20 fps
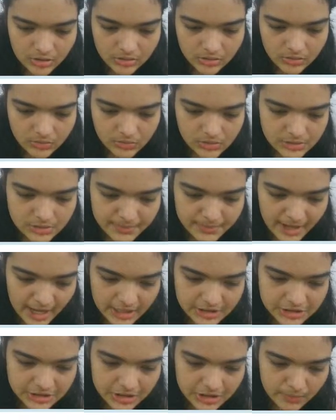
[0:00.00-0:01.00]
the whole
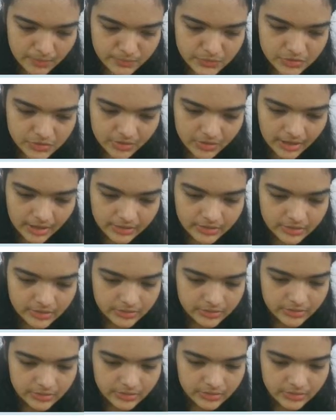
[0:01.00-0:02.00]
splash comes
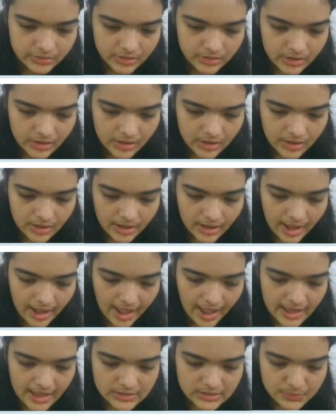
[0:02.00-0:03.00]
together
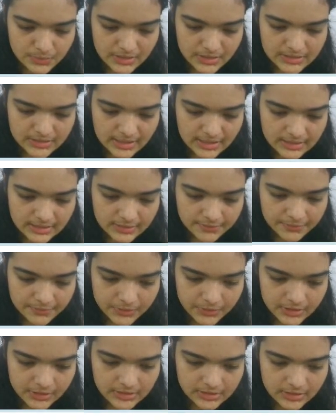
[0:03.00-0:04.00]
as we intended for
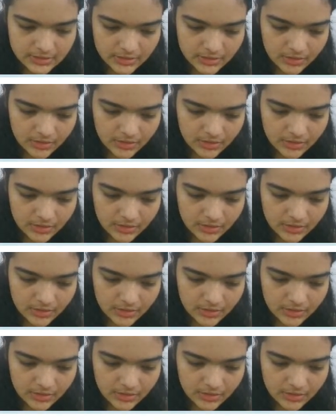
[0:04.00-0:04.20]
it.